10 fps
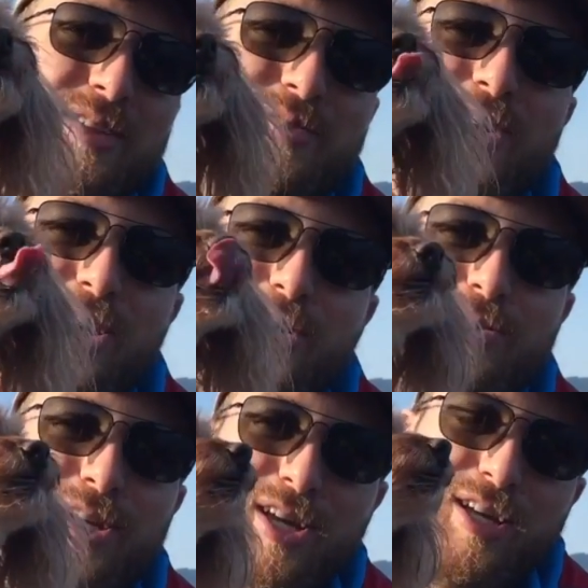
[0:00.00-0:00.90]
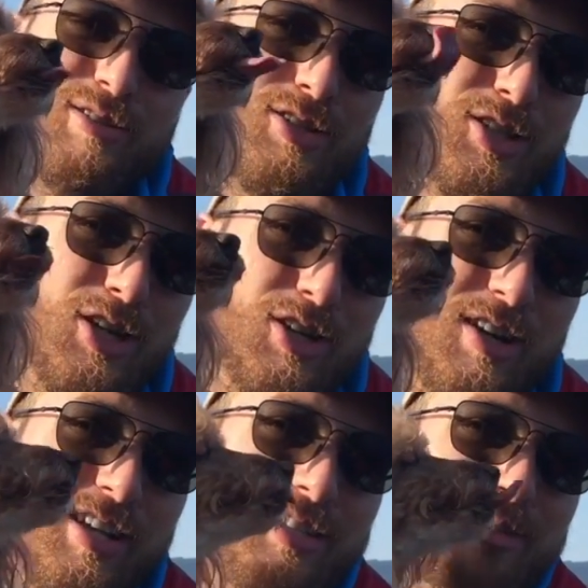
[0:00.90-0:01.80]
other videos. So she's a little
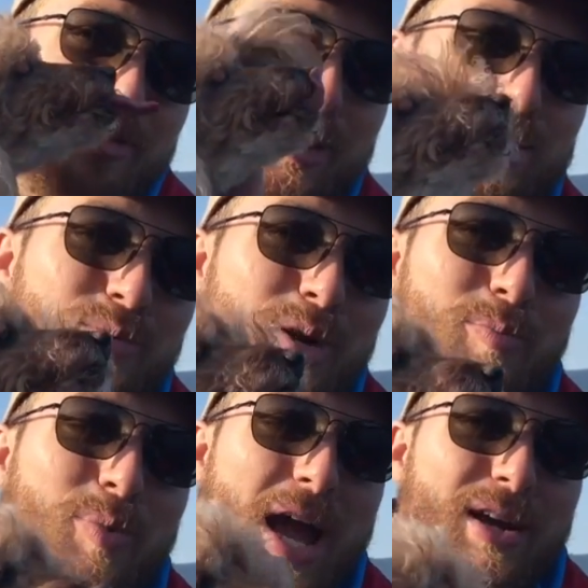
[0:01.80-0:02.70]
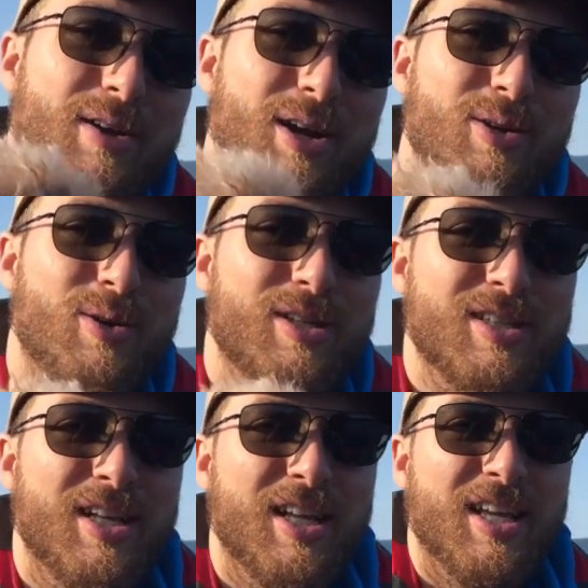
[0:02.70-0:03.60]
crazy, so if you hear some weird background
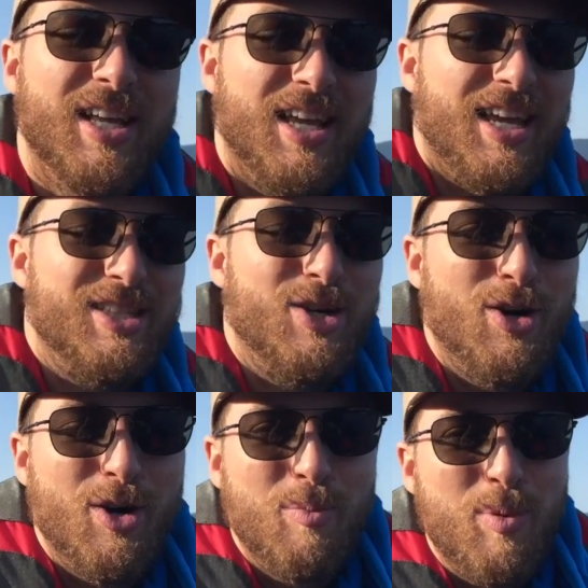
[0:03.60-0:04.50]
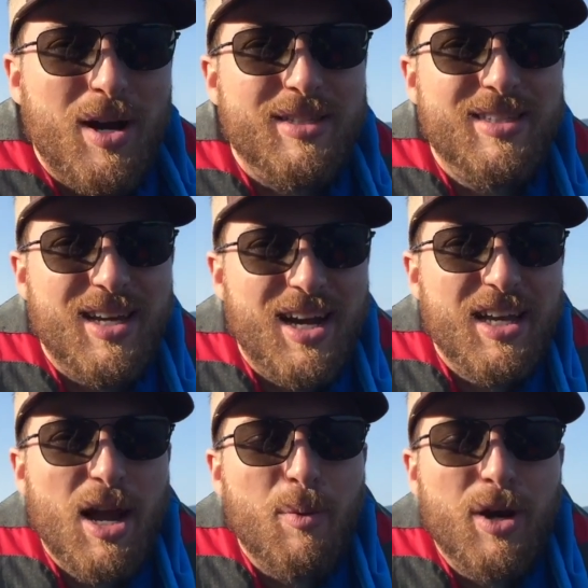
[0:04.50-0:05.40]
noise, it's her. But
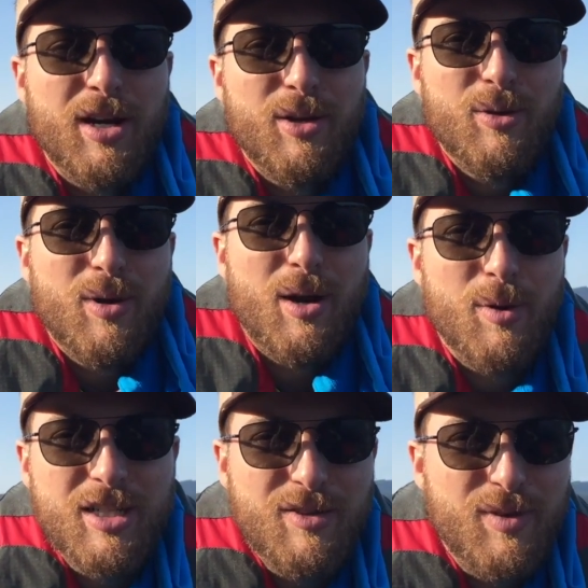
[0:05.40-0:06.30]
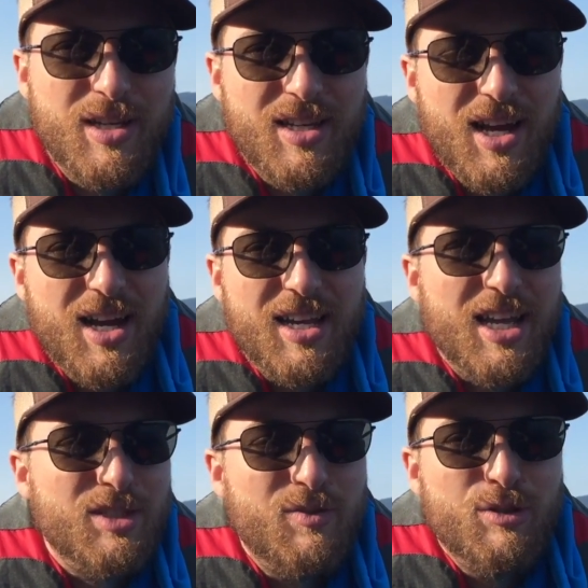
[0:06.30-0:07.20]
yeah, we're gonna see if we can
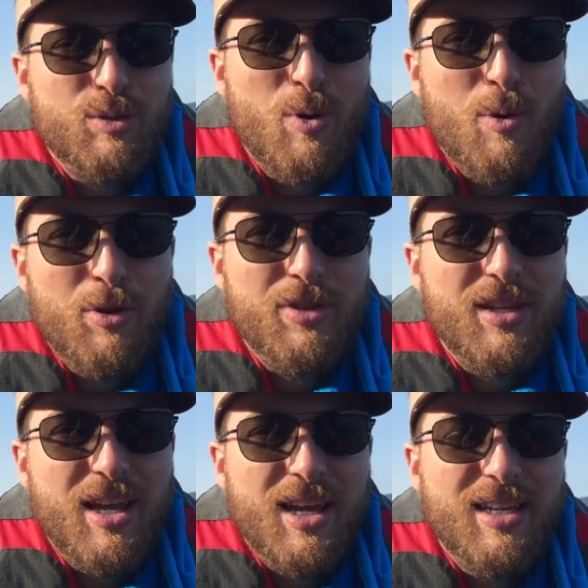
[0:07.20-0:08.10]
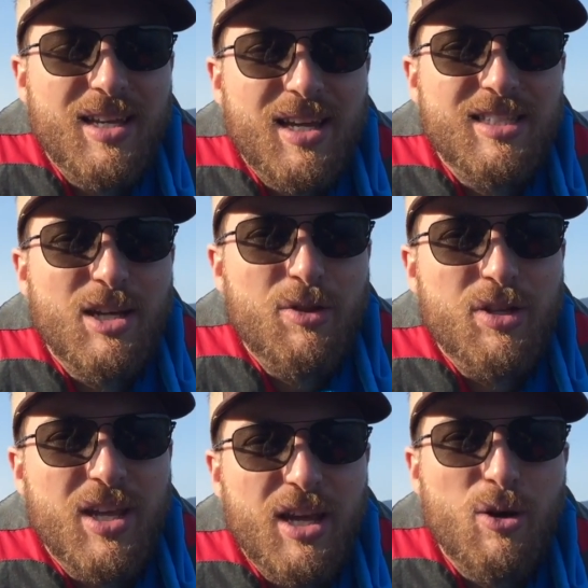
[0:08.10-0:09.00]
catch a few smallmouth today and see how
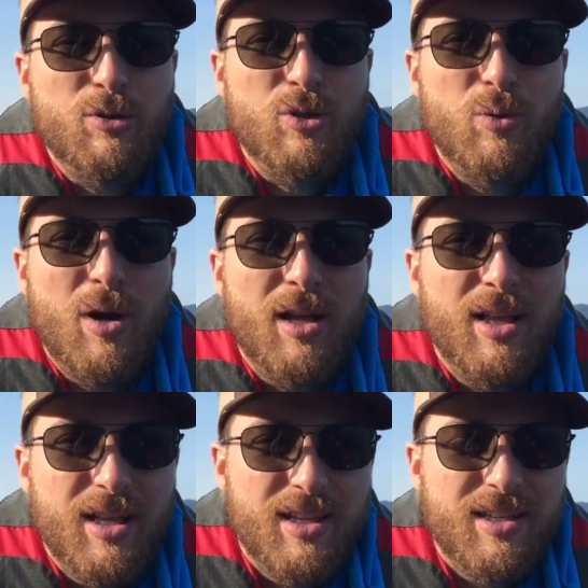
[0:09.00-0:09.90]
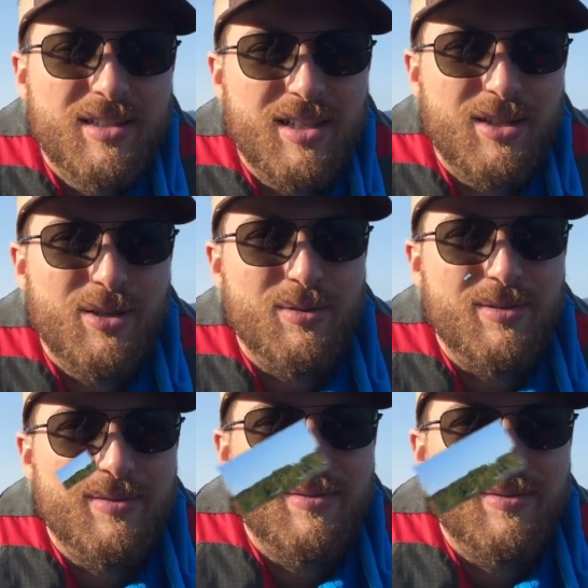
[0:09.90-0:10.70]
the day goes. So stay tuned.